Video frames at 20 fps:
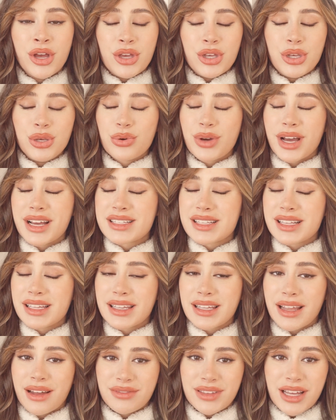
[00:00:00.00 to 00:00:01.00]
You guys
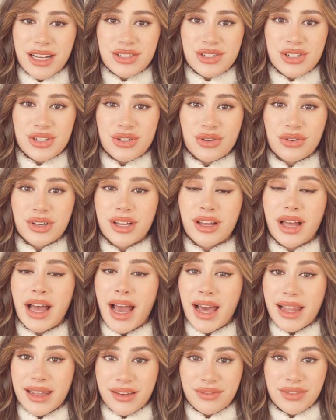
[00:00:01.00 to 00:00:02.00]
love that tutorial.
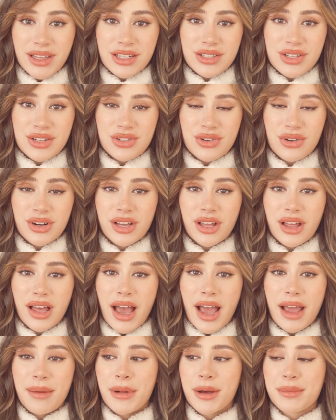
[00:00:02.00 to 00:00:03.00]
I love that tutorial.
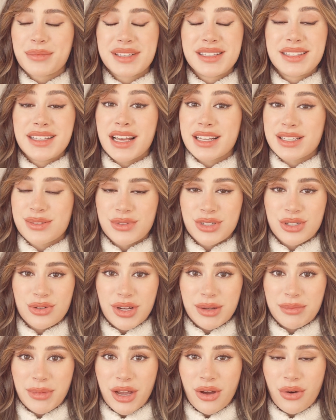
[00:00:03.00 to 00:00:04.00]
I'm obsessed with
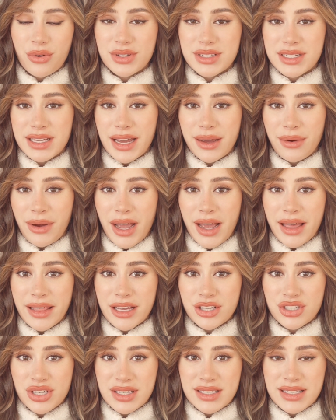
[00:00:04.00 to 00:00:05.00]
doing my own DIY
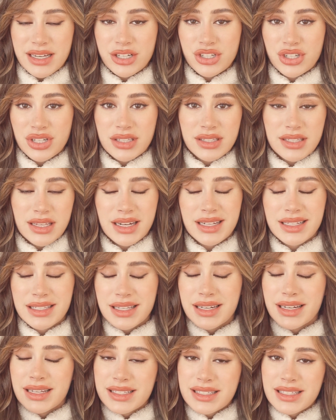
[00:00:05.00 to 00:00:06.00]
eyelash extensions, and it's
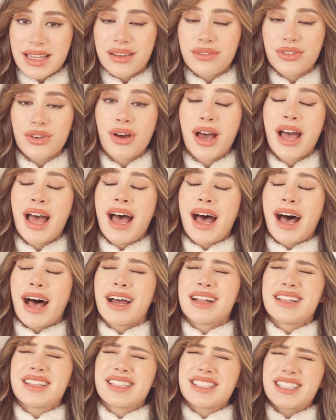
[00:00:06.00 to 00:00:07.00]
gonna save you
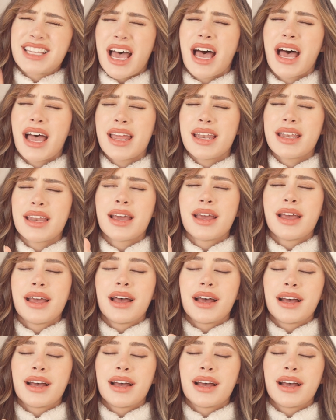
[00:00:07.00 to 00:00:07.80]
a ton